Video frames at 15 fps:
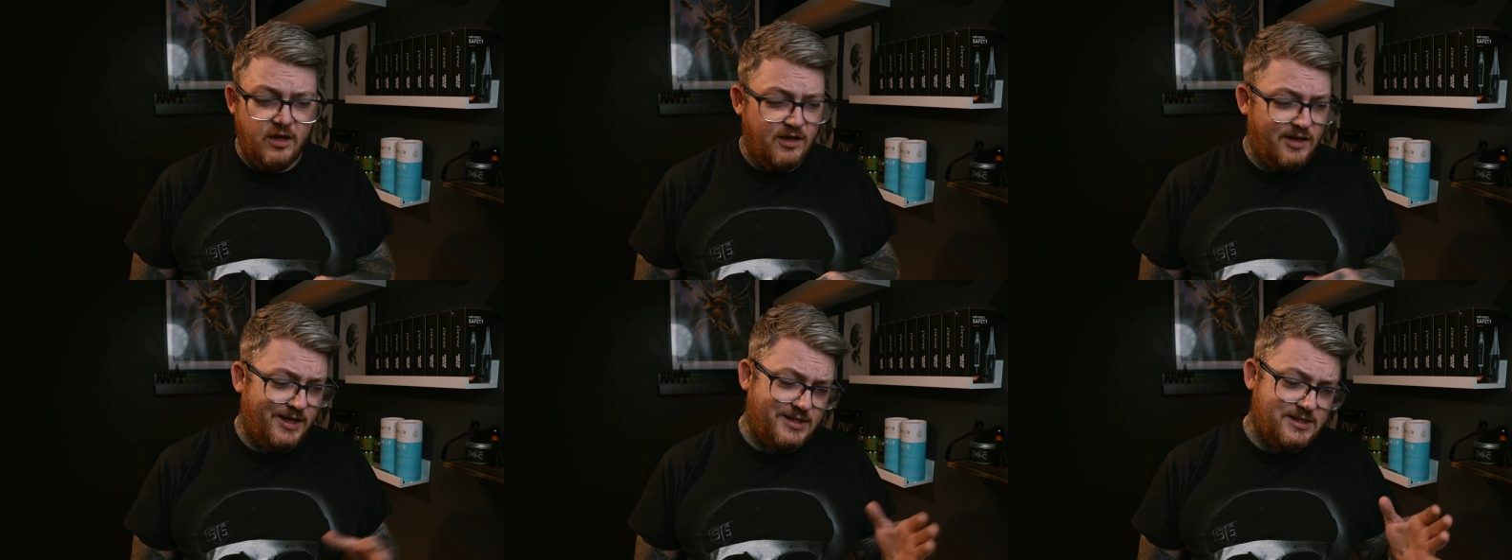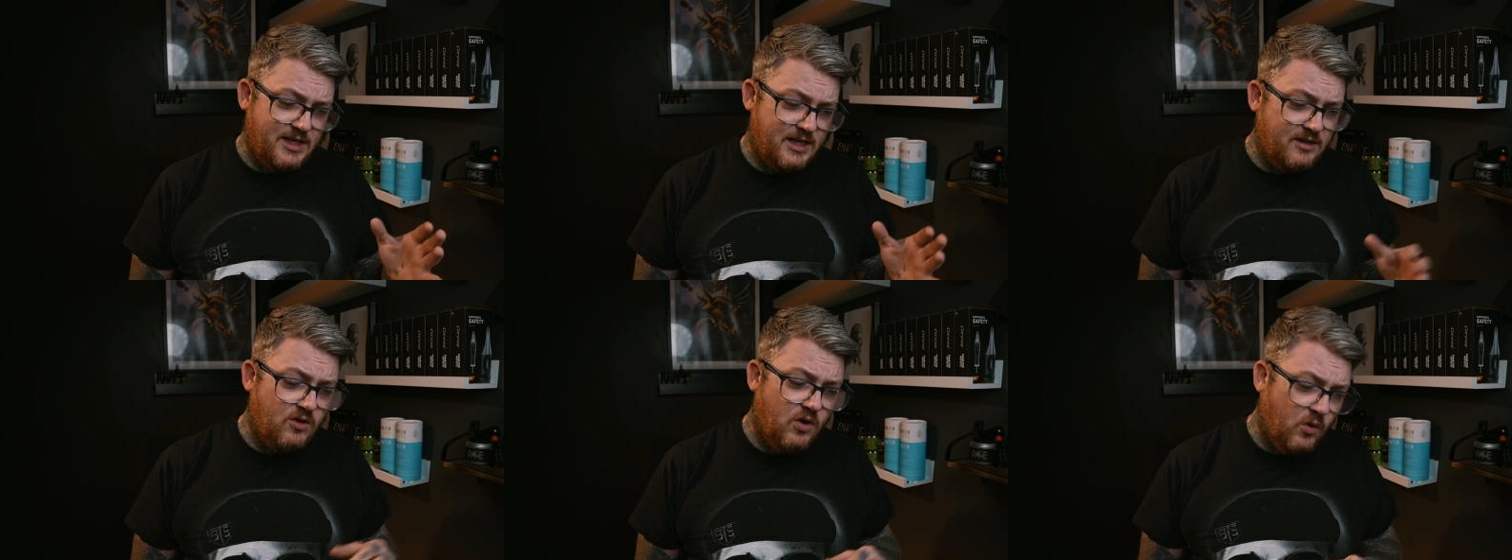like I
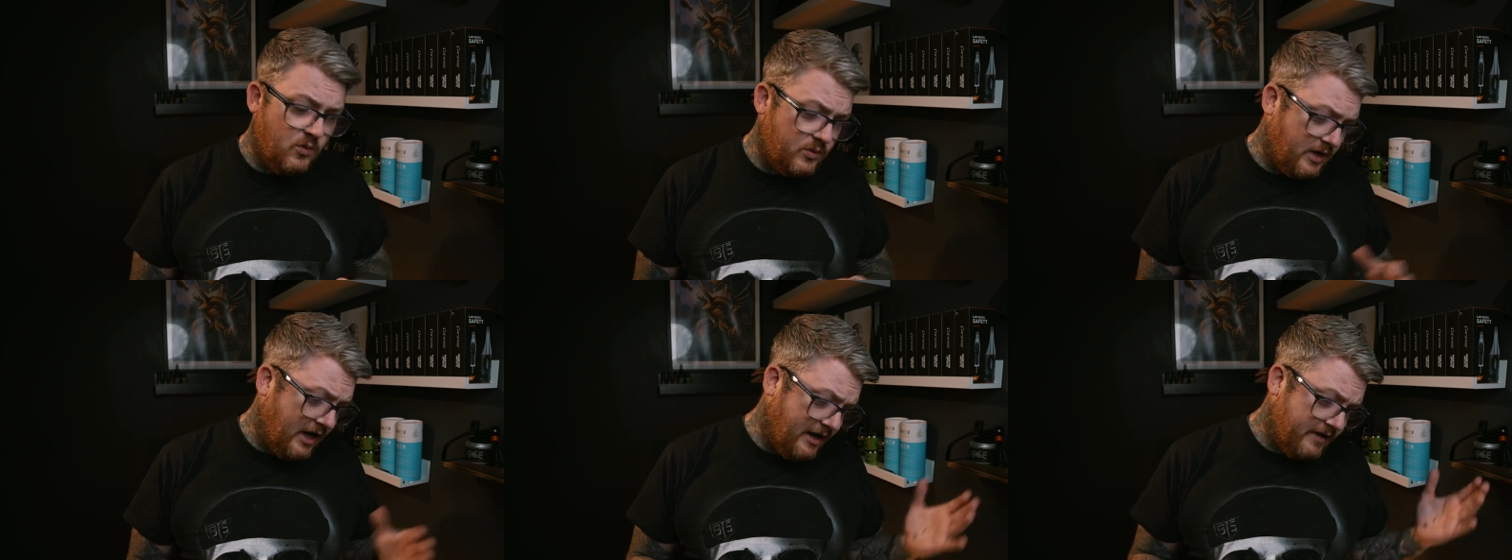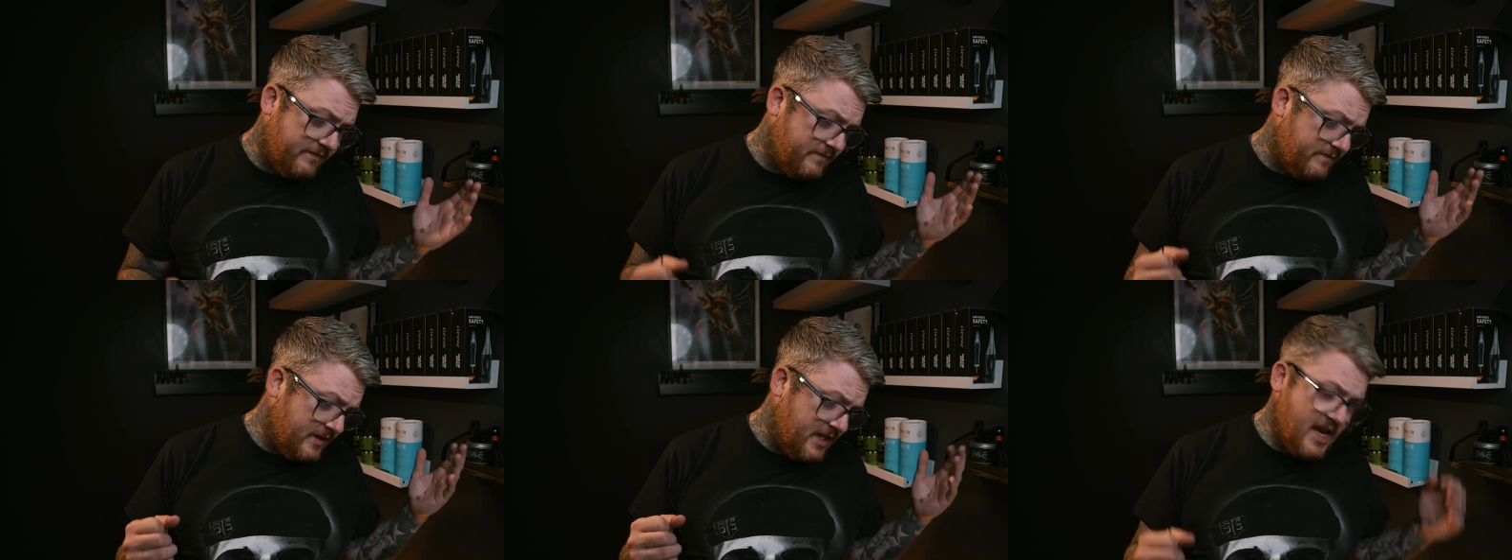said,
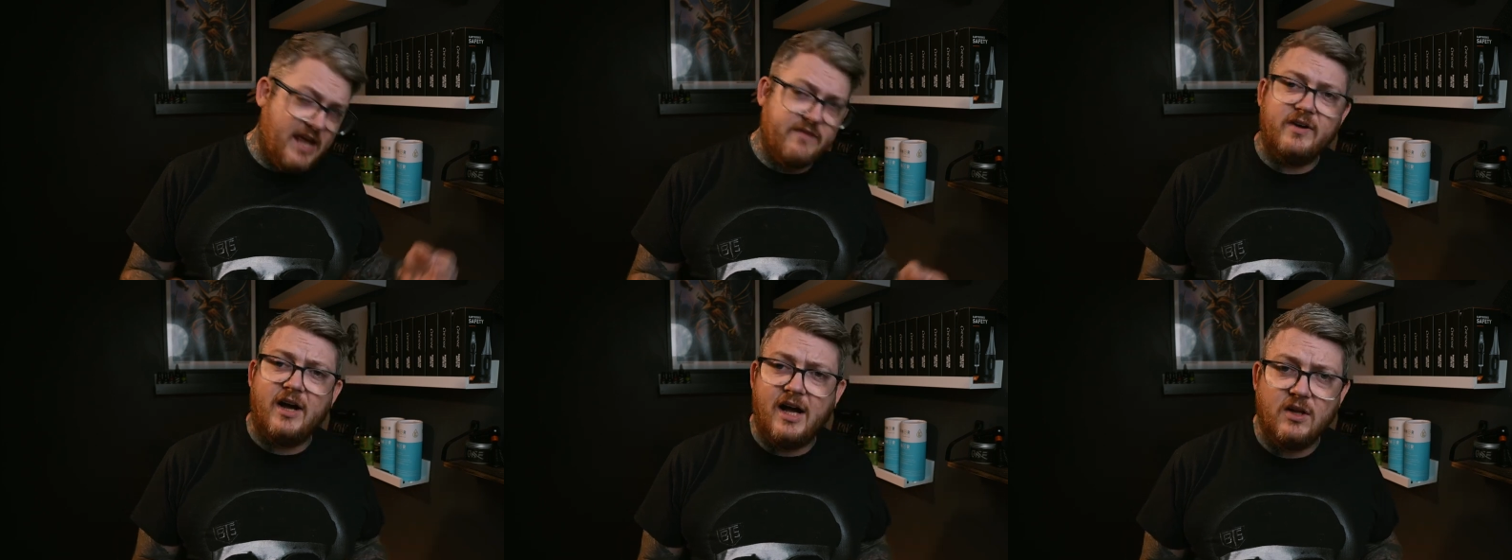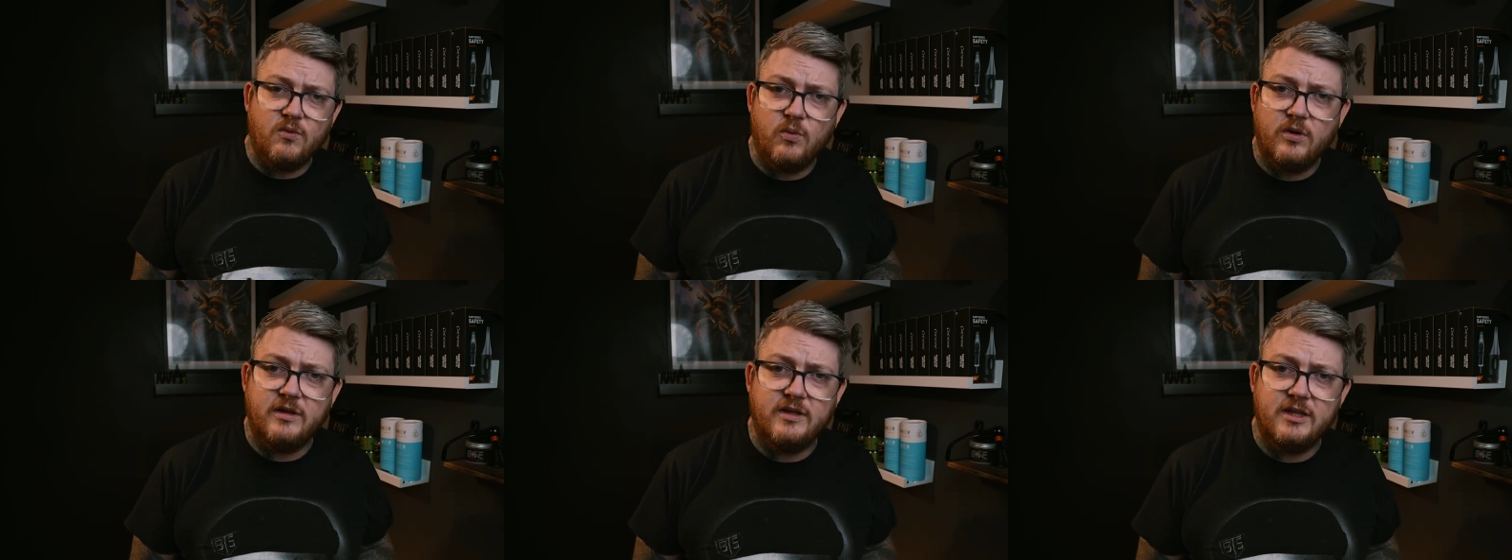I've never had
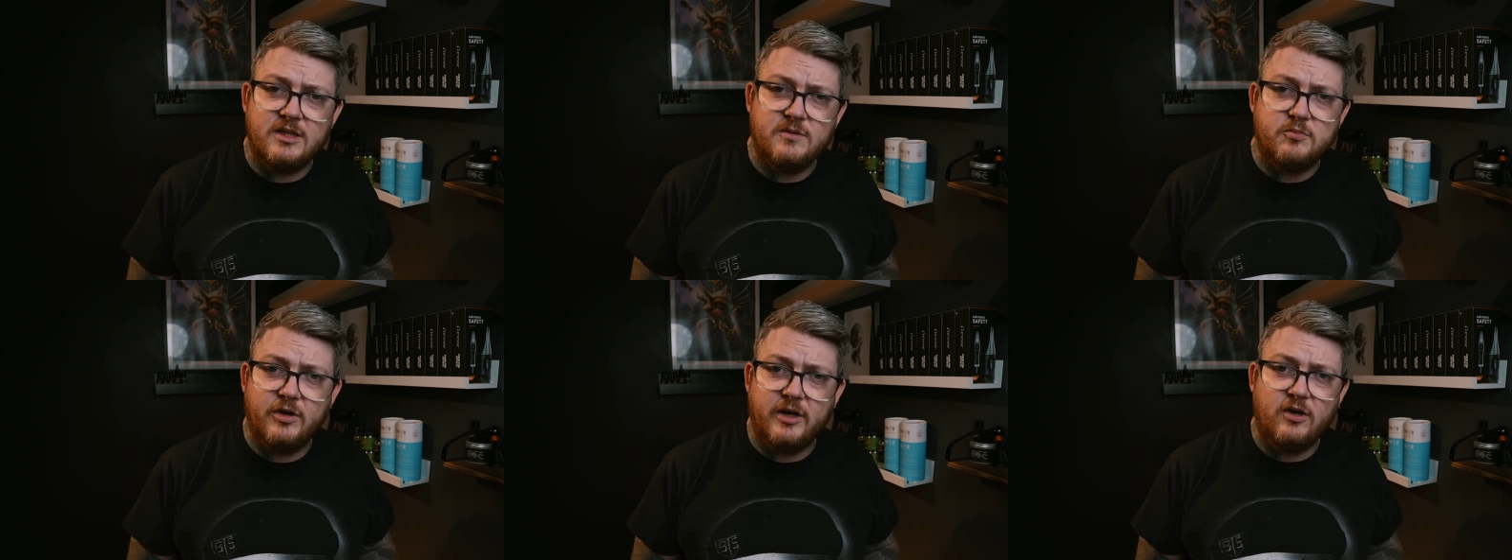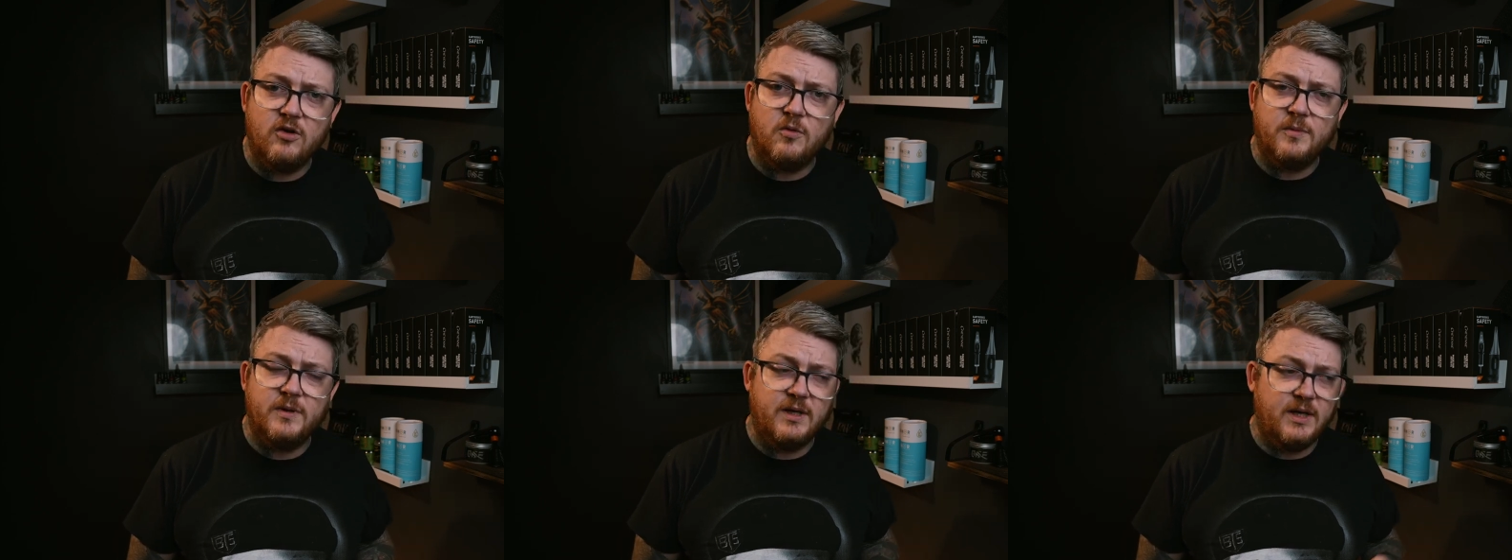one of these break
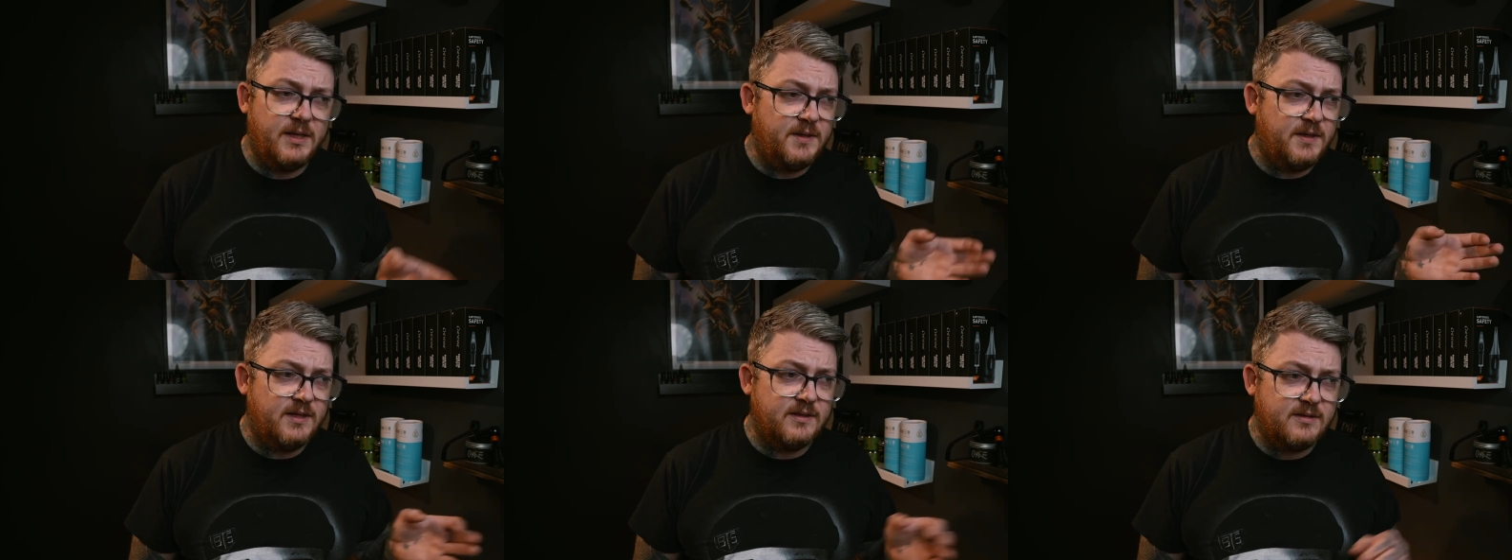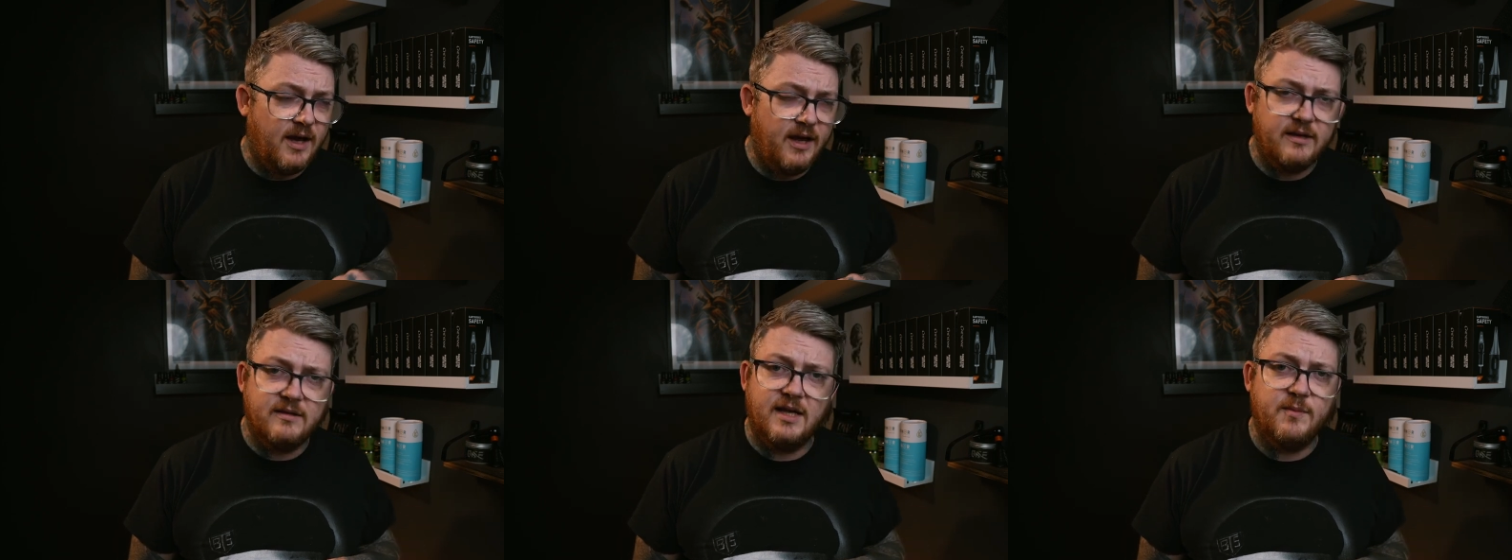on me in the
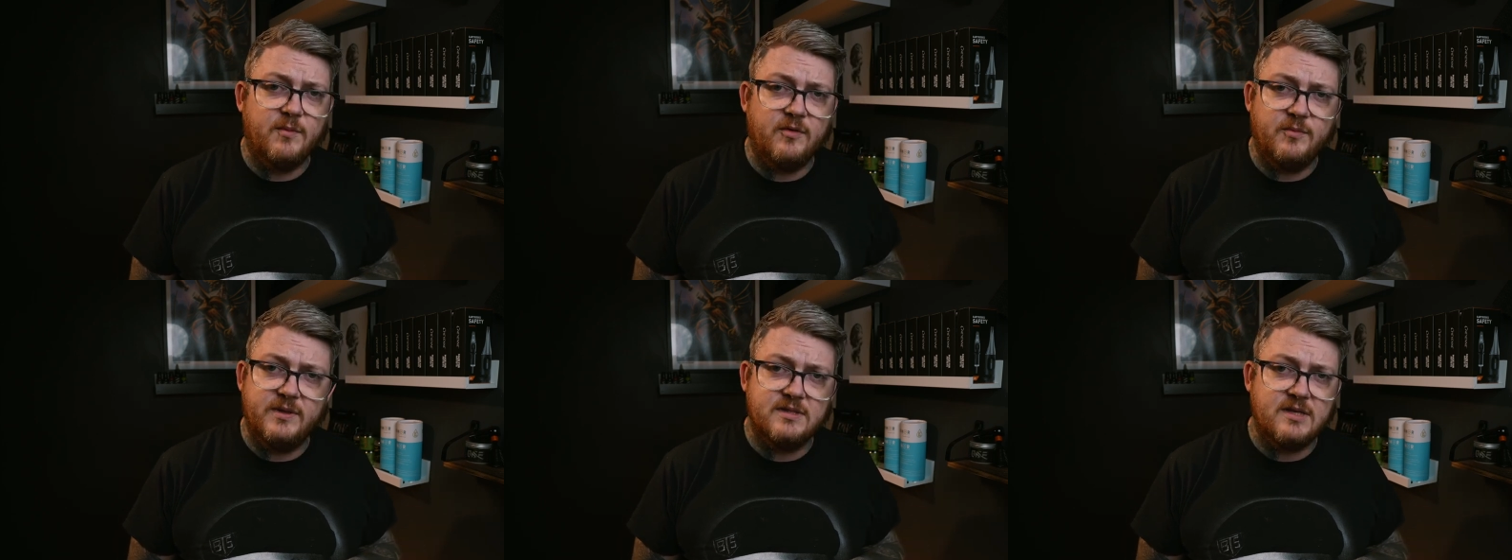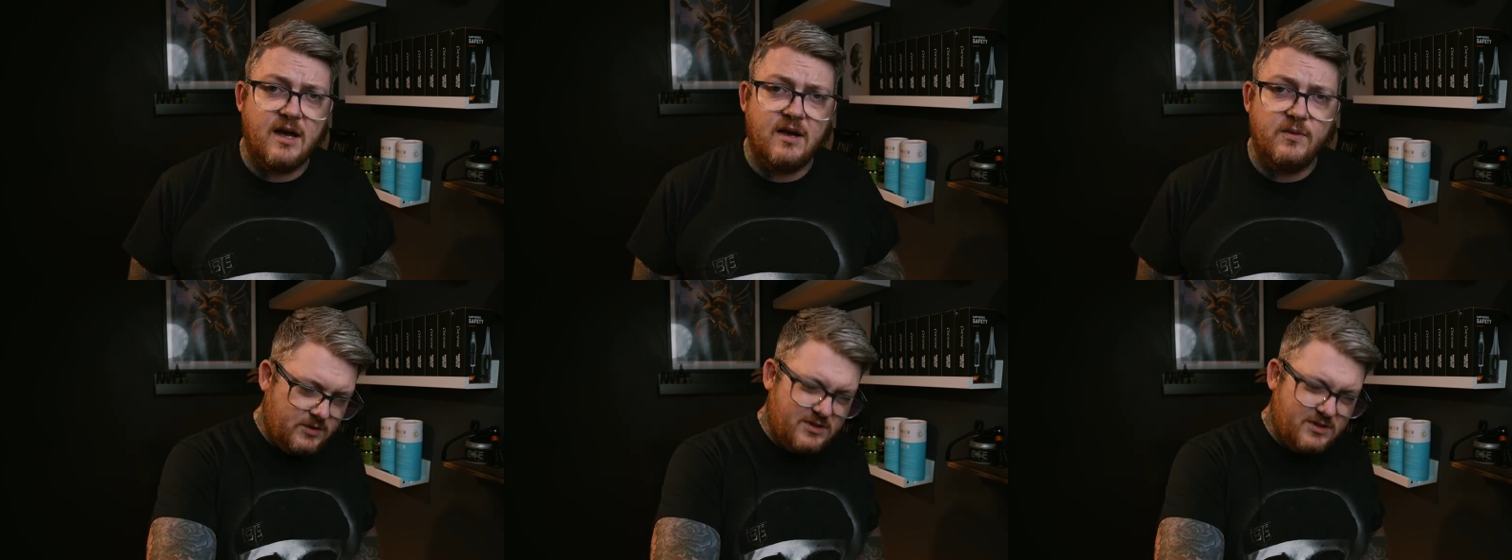entire time I've been tattooing.